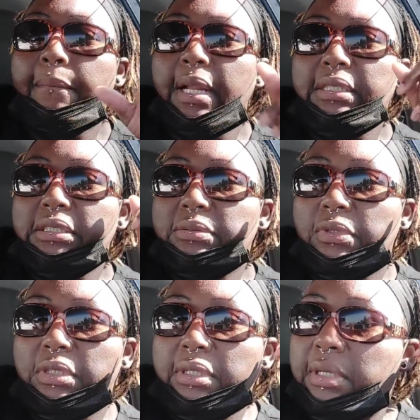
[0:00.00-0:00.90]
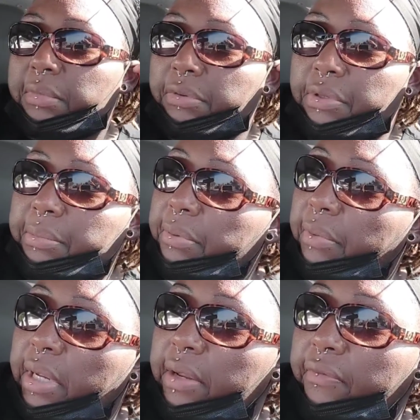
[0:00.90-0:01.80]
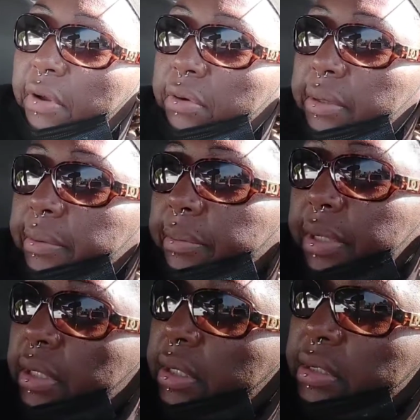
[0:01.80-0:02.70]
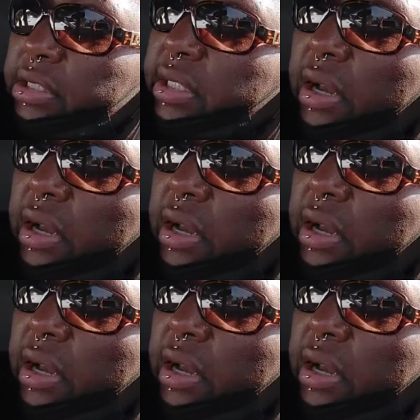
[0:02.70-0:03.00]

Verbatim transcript: But I just want to come and rimp and rave a little bit, honey. Just